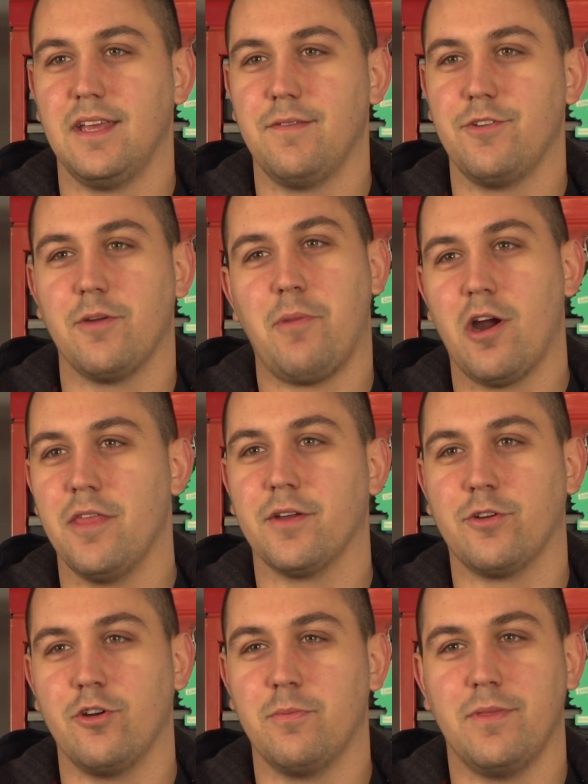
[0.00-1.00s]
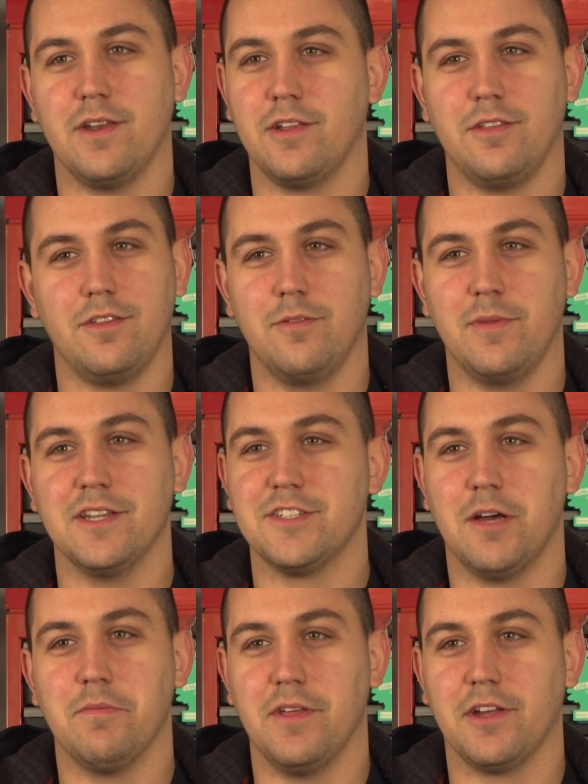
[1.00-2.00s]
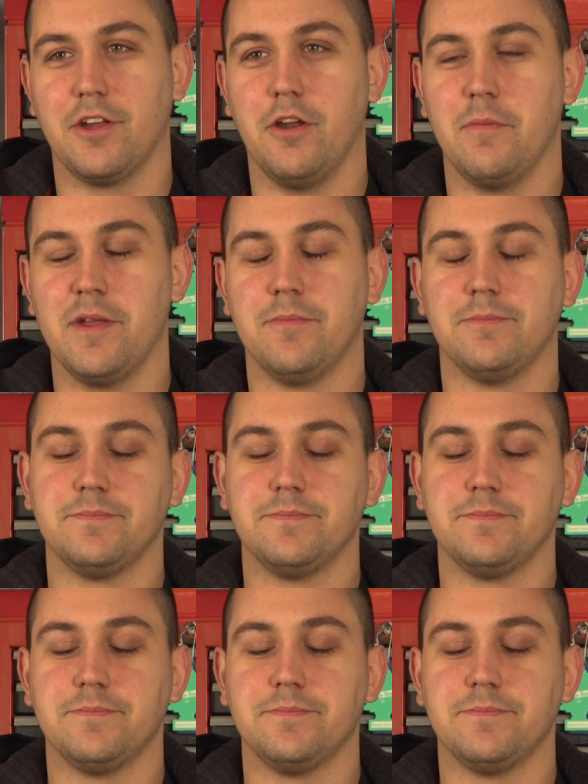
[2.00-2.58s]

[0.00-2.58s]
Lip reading: if you're a part of the group, then you mean something, you know what I mean?